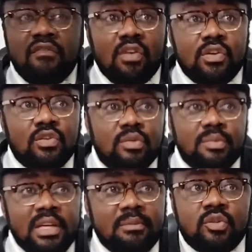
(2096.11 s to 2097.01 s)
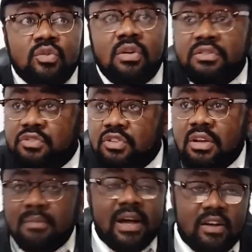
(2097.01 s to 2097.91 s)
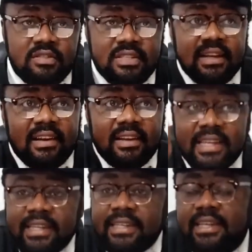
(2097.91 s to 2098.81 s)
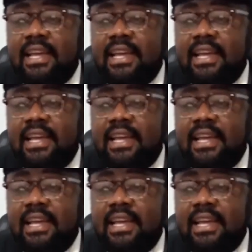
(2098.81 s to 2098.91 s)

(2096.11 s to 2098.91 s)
for you to be able to control your mouse and click